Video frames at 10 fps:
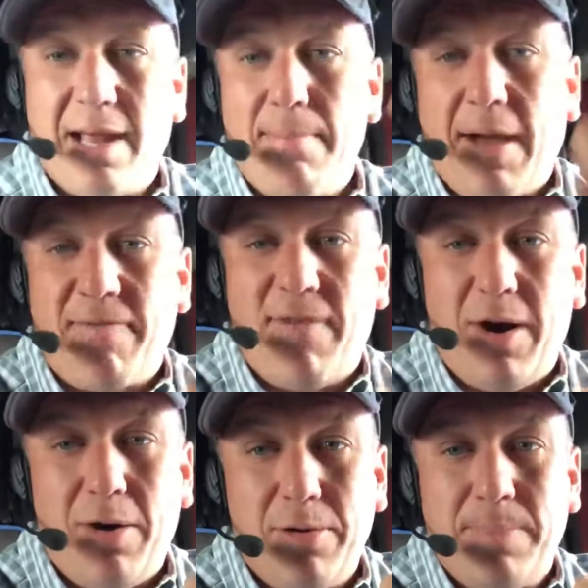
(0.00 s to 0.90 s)
it in my
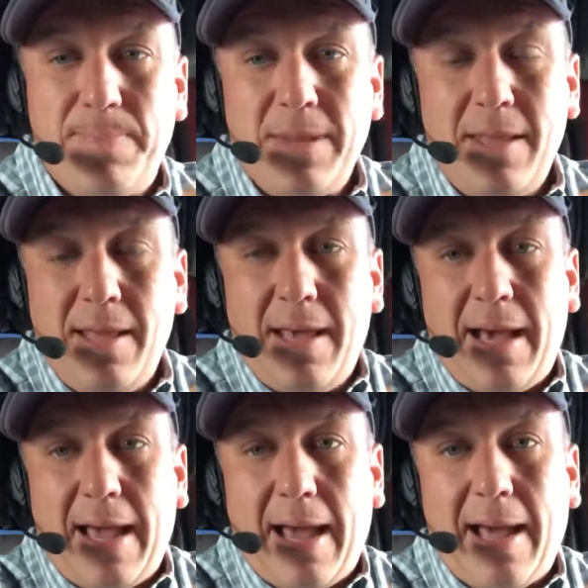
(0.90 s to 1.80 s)
phone,
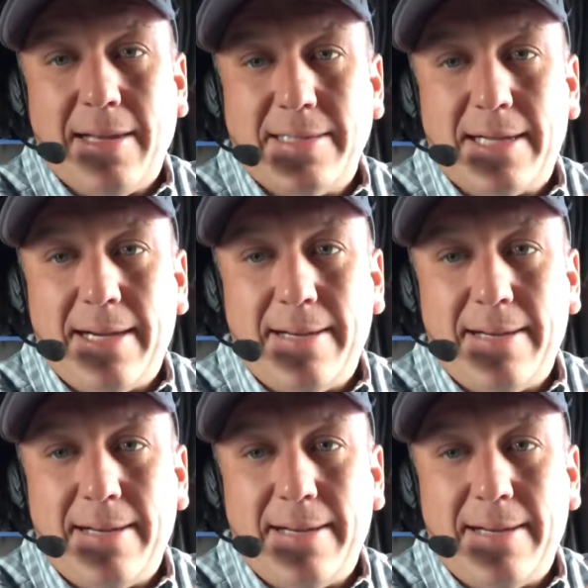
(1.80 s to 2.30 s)
and